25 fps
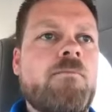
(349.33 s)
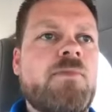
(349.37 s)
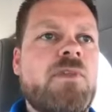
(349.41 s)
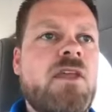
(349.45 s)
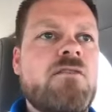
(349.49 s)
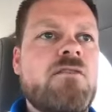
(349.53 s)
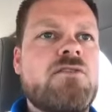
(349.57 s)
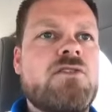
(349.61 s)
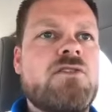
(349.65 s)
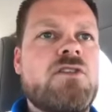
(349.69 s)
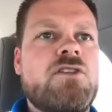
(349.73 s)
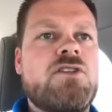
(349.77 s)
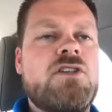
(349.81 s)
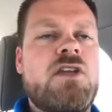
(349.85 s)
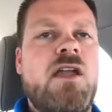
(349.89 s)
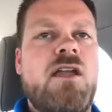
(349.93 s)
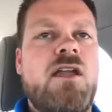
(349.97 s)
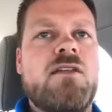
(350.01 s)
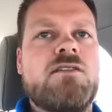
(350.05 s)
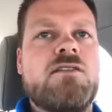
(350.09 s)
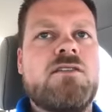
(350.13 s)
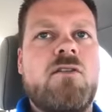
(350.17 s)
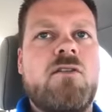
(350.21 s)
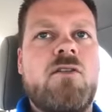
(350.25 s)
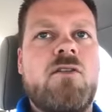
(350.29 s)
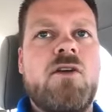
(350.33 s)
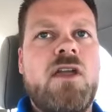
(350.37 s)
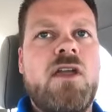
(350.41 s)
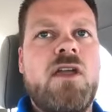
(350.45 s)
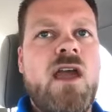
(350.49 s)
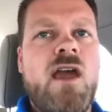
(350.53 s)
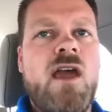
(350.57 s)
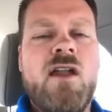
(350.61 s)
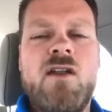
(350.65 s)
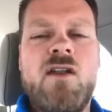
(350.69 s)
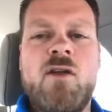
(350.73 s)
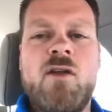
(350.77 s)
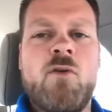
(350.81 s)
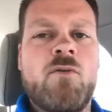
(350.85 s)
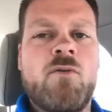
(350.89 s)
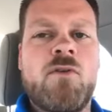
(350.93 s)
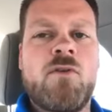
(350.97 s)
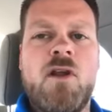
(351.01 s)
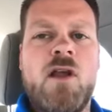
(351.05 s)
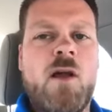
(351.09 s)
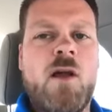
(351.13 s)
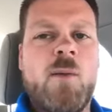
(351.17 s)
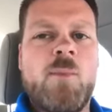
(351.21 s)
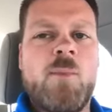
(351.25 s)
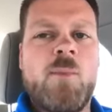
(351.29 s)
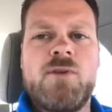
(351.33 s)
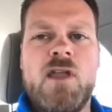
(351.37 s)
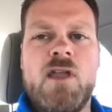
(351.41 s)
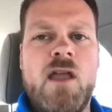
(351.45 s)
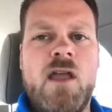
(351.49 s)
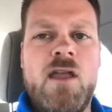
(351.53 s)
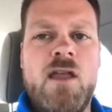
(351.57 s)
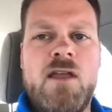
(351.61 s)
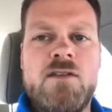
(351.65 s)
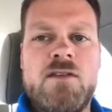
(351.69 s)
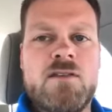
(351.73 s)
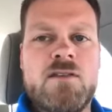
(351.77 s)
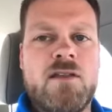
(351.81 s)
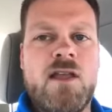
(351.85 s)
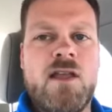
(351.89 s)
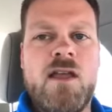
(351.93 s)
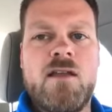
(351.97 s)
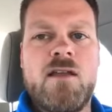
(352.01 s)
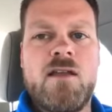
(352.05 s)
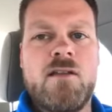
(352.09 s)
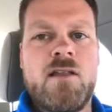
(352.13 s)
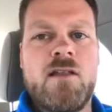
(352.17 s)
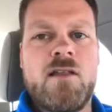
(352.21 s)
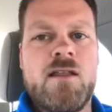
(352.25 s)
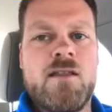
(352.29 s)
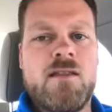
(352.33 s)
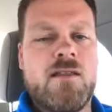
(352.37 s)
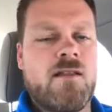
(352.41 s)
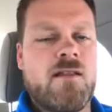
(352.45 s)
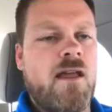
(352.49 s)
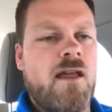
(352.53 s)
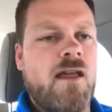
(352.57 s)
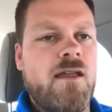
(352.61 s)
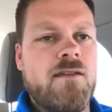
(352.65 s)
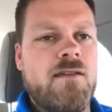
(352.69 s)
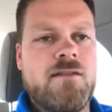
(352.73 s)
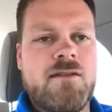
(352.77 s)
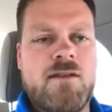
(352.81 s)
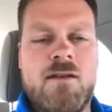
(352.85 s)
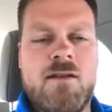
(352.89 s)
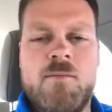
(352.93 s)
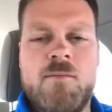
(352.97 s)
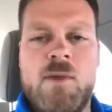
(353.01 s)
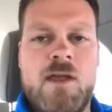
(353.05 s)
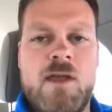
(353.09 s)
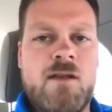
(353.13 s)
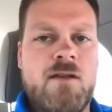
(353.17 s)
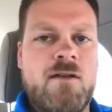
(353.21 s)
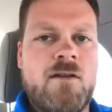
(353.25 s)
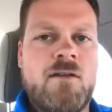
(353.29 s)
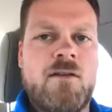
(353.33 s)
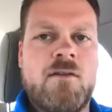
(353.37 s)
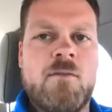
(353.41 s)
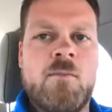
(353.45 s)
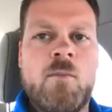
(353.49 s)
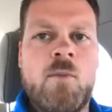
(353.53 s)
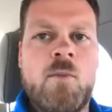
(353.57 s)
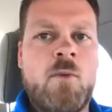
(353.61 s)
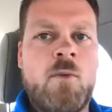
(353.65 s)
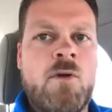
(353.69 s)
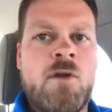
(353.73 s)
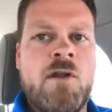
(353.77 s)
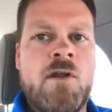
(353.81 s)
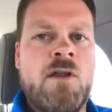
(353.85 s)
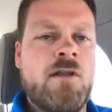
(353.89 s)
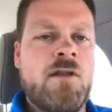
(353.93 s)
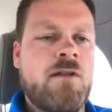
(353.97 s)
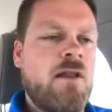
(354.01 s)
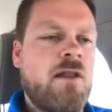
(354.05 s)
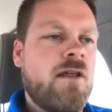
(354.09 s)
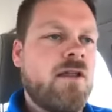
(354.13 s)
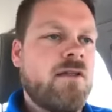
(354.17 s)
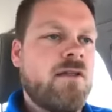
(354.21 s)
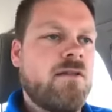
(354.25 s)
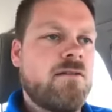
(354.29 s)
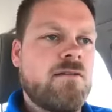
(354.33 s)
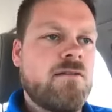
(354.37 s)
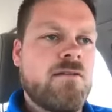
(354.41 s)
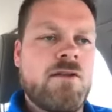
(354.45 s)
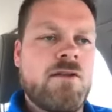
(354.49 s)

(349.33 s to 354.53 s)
Gives you a chance to look at it over a couple days, let the light come in on the morning, let it,